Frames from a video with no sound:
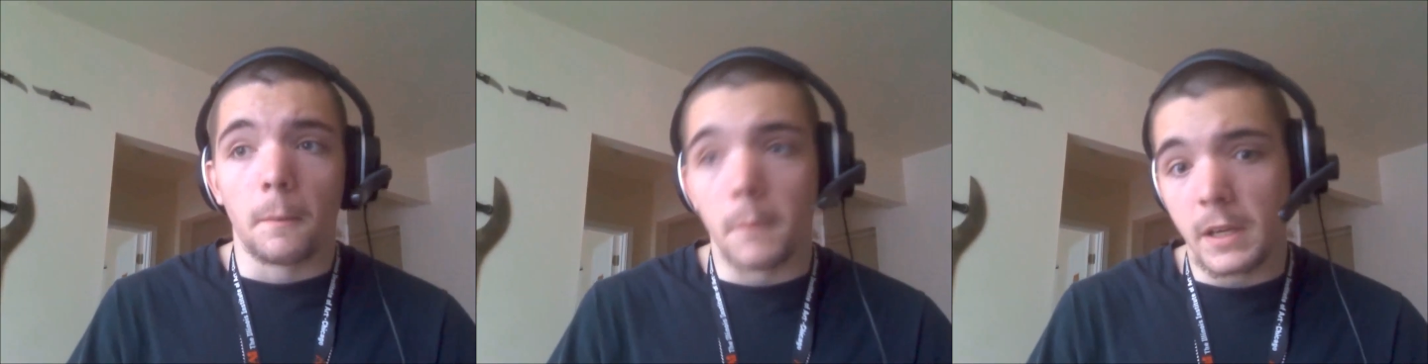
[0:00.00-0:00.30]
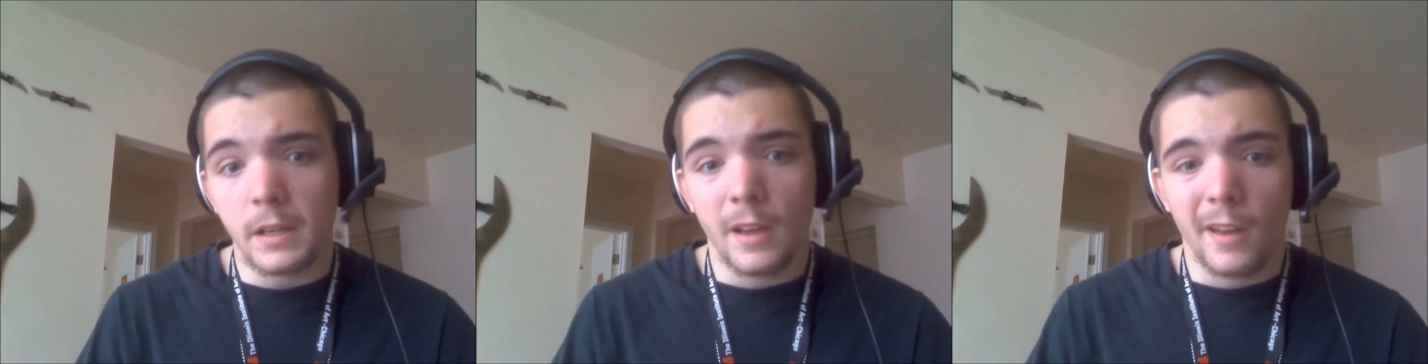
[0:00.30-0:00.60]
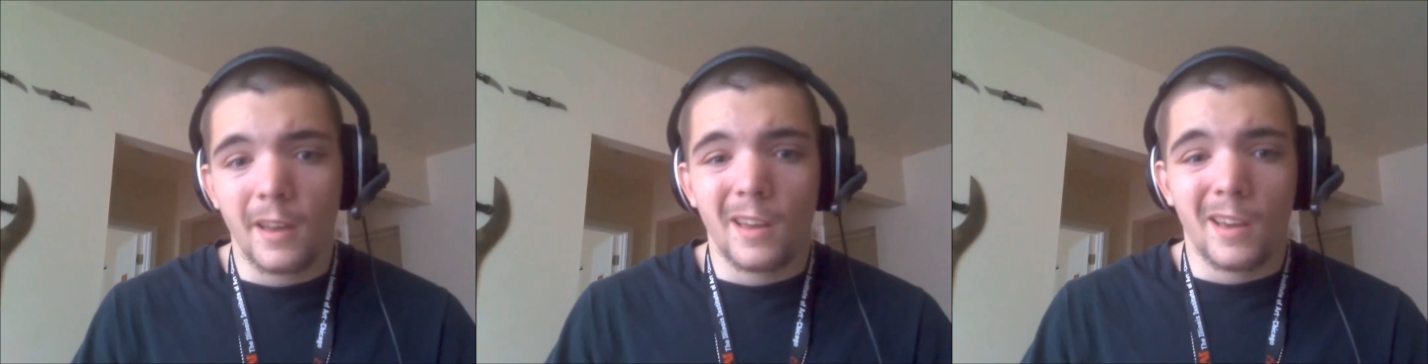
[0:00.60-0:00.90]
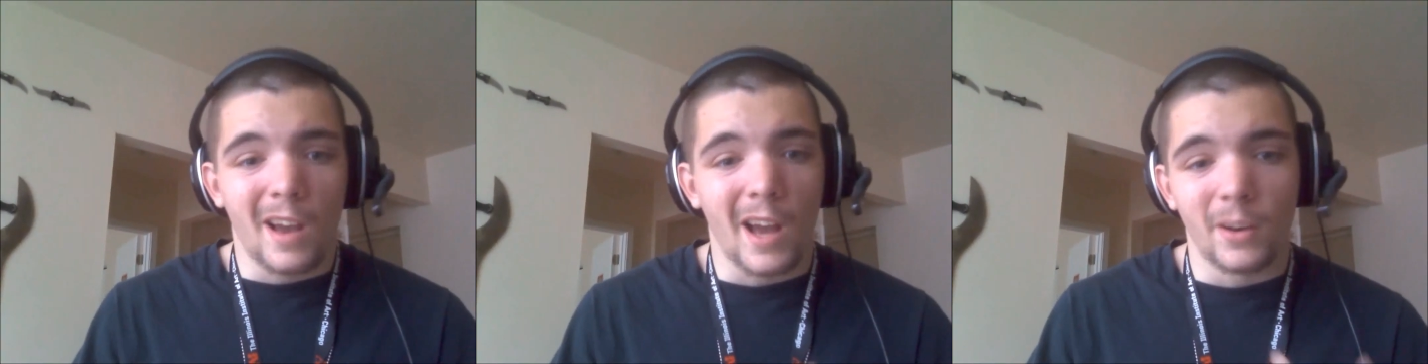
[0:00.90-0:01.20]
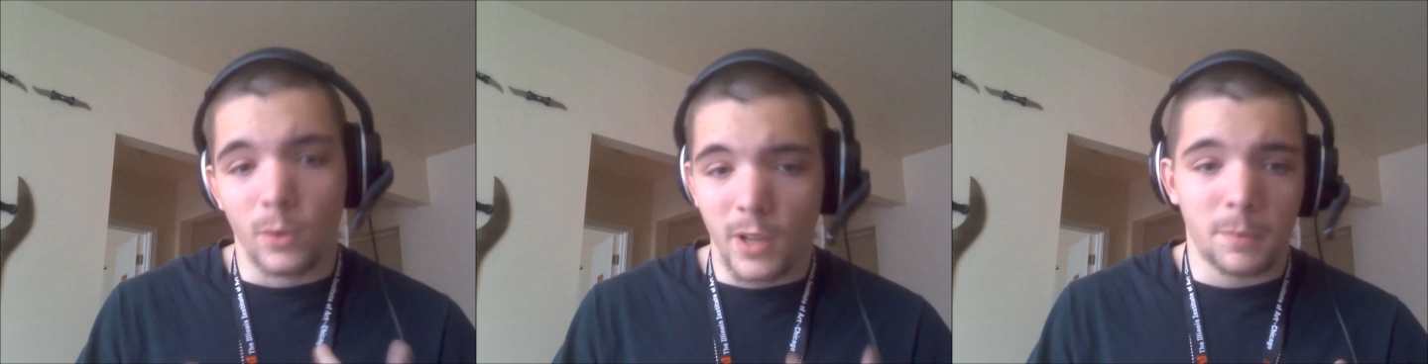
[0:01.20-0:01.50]
Me, I
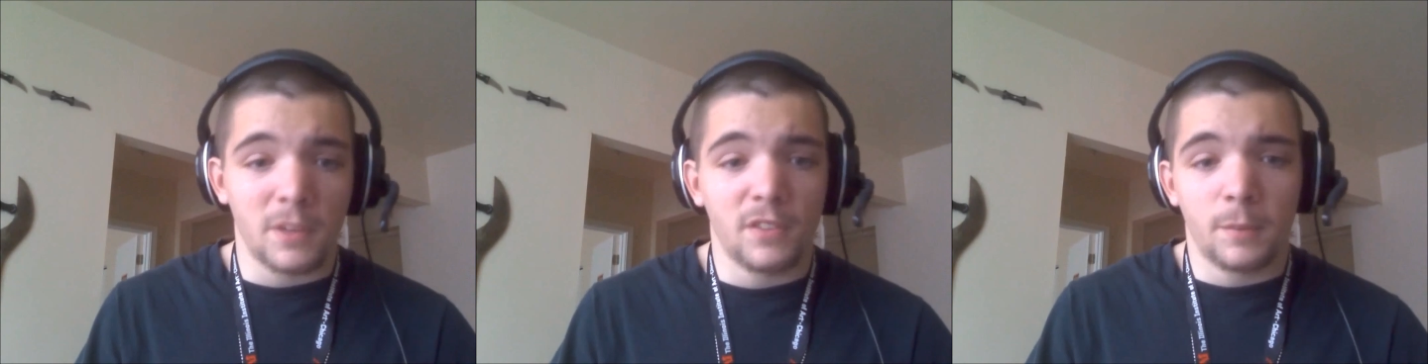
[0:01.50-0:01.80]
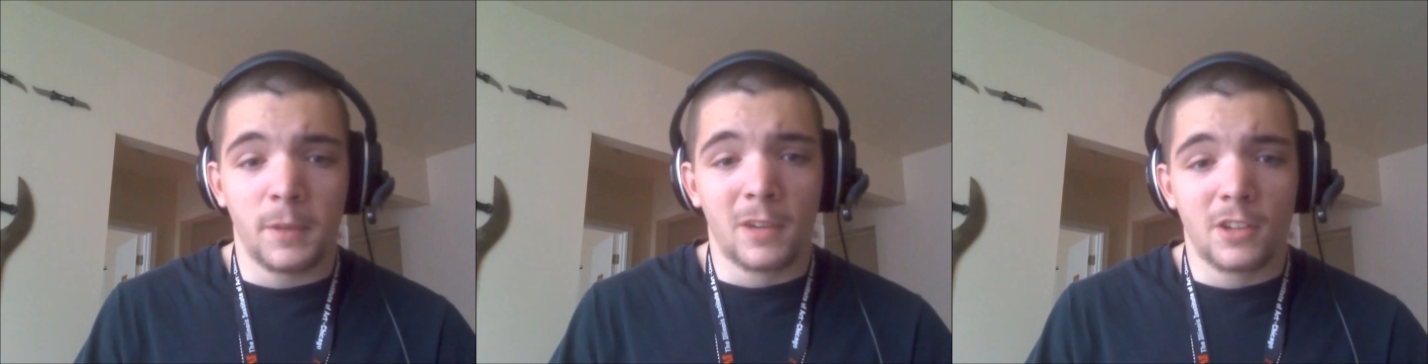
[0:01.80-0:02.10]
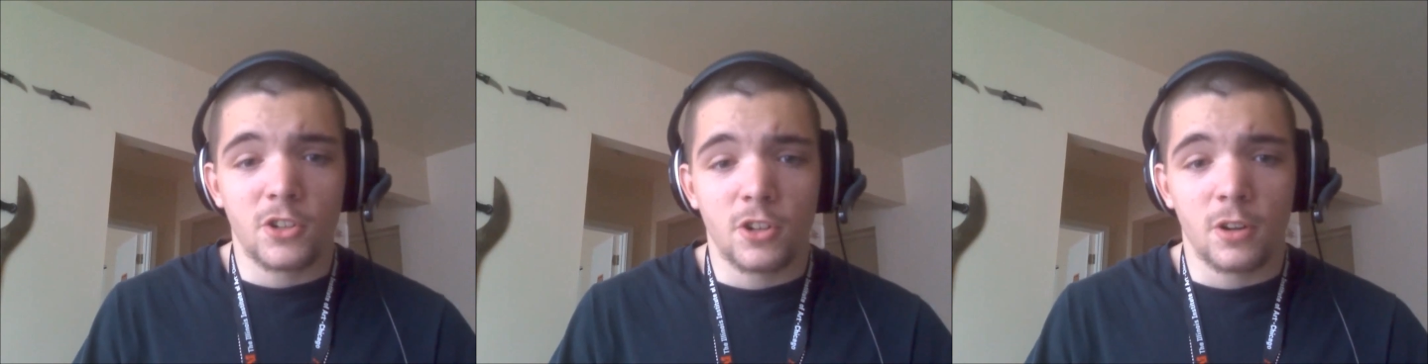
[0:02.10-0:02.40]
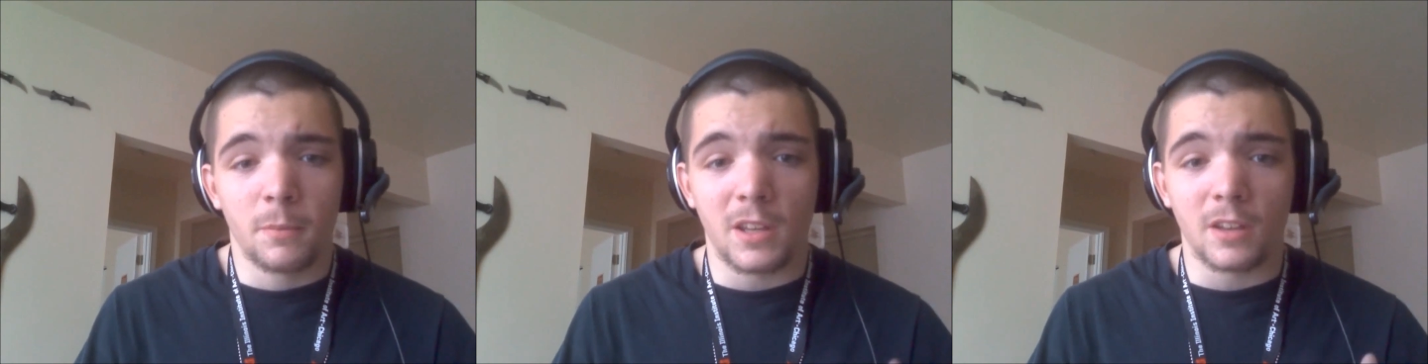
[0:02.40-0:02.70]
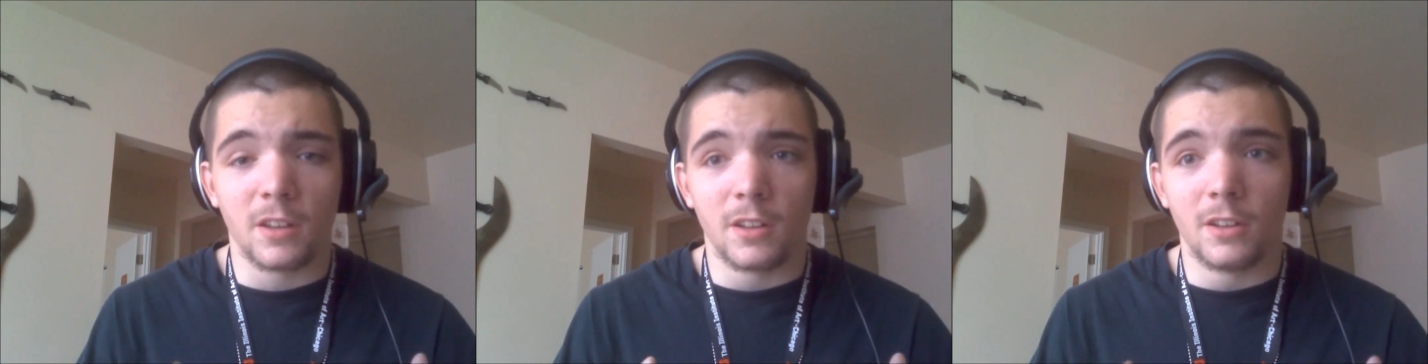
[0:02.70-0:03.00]
don't like PvP much,
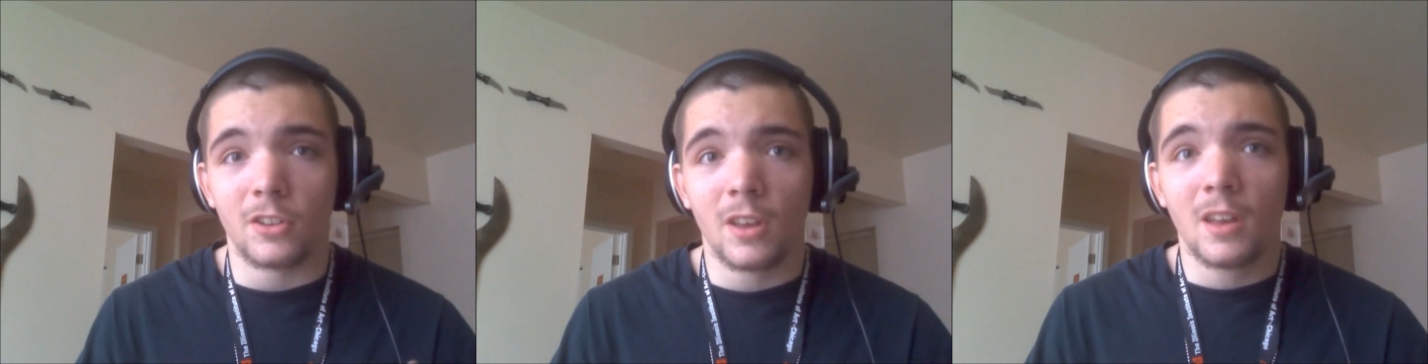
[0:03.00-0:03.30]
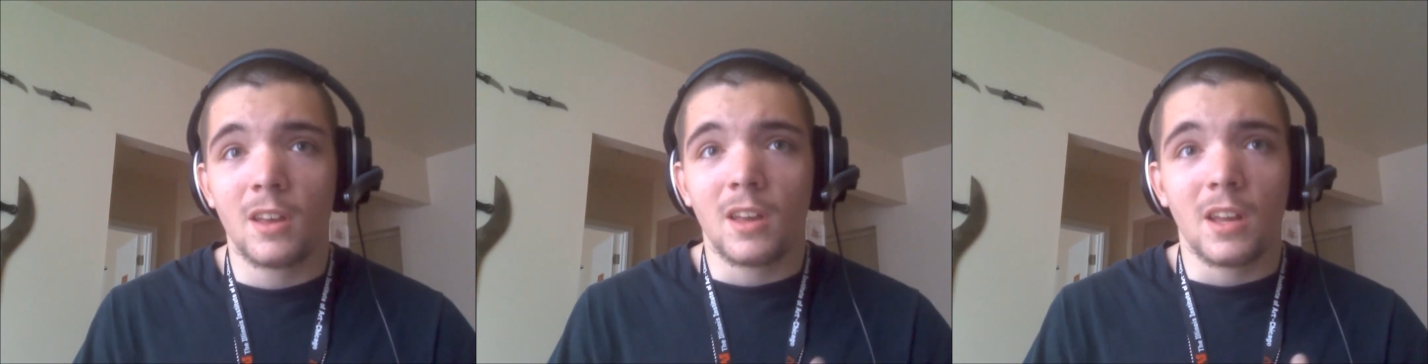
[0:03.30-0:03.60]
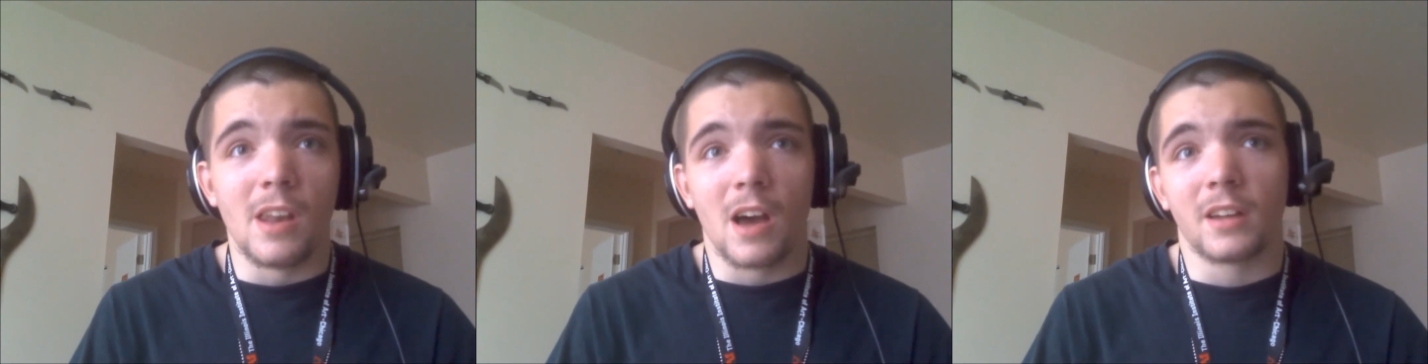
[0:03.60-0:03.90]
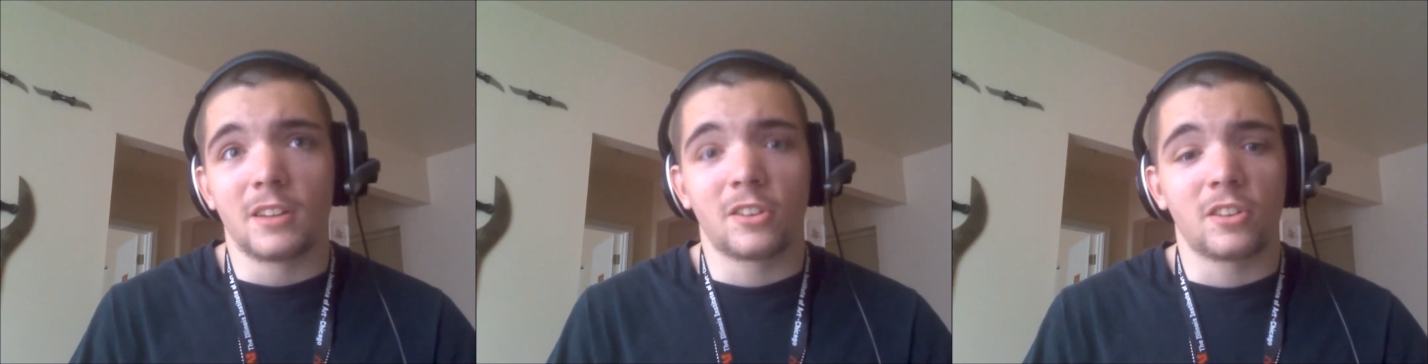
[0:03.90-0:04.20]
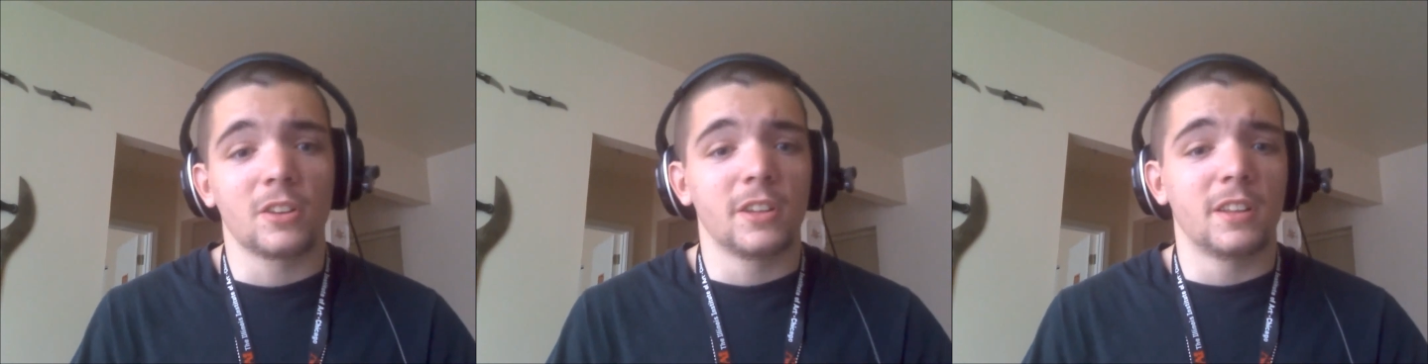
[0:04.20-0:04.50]
because not
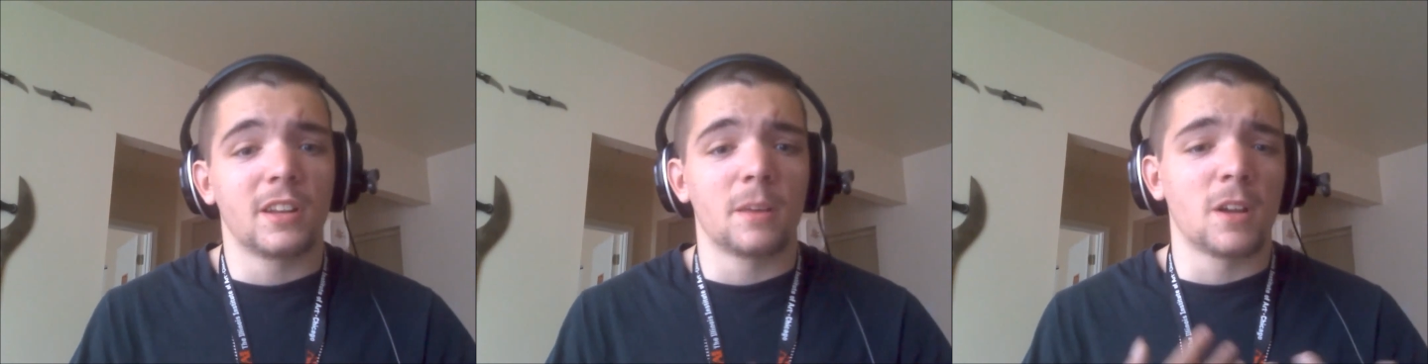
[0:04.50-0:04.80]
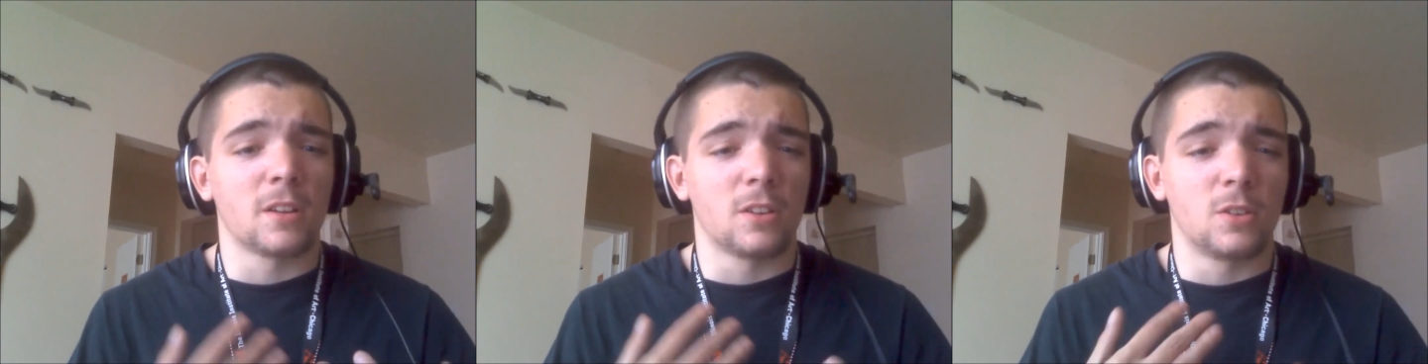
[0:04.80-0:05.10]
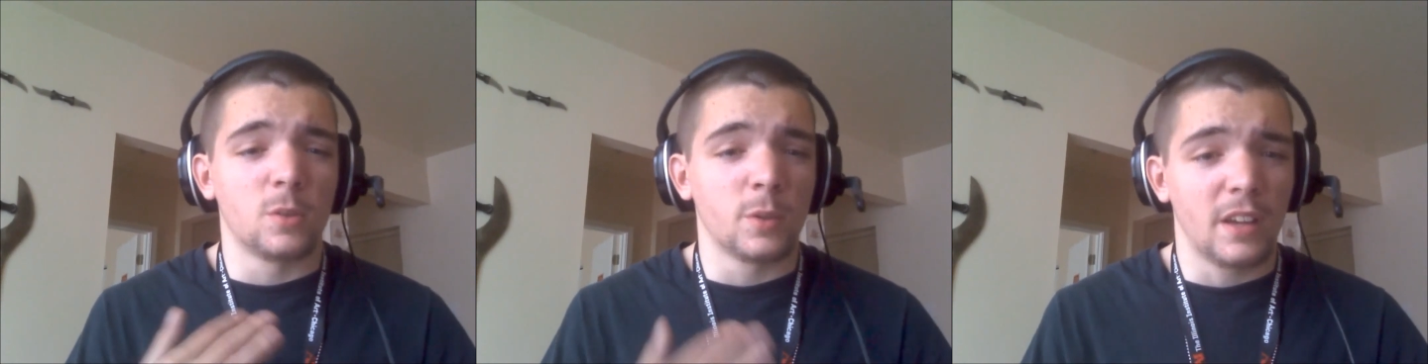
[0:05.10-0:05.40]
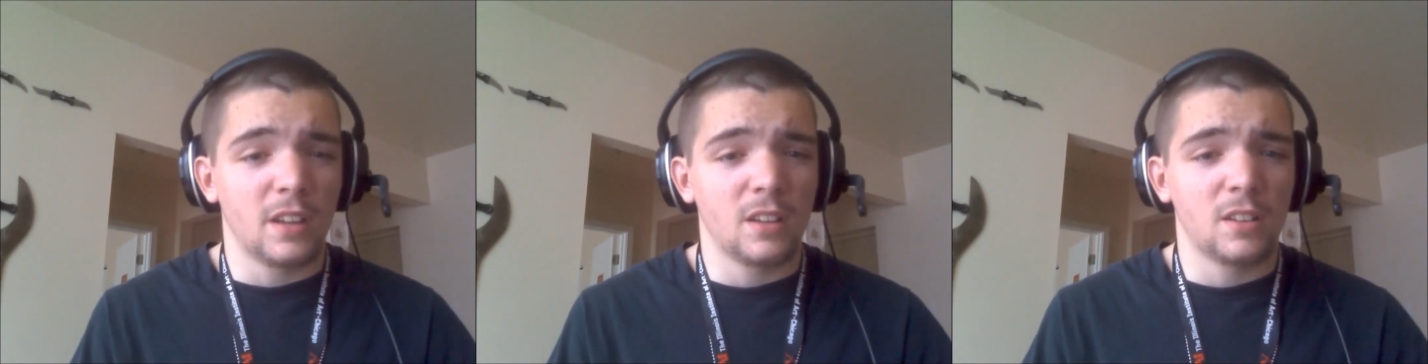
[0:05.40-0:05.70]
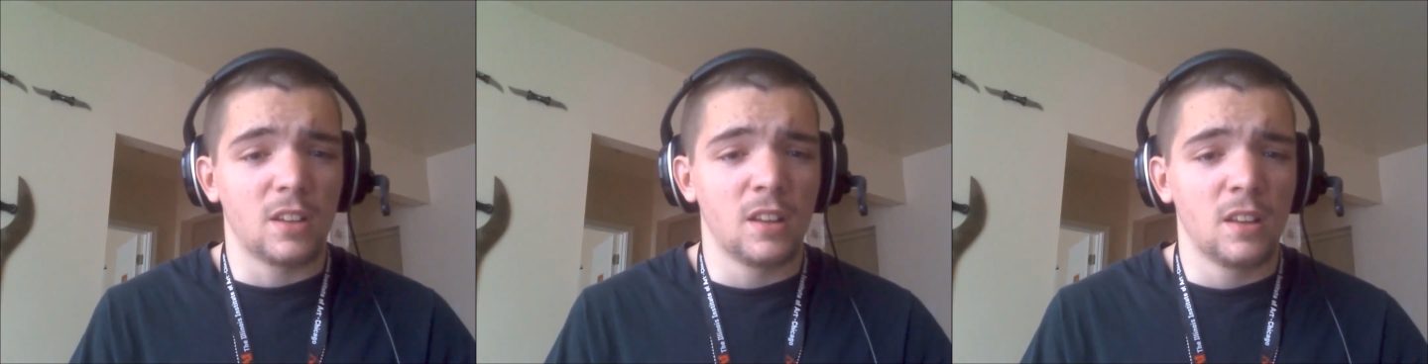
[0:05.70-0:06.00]
necessarily that I'm not good at it,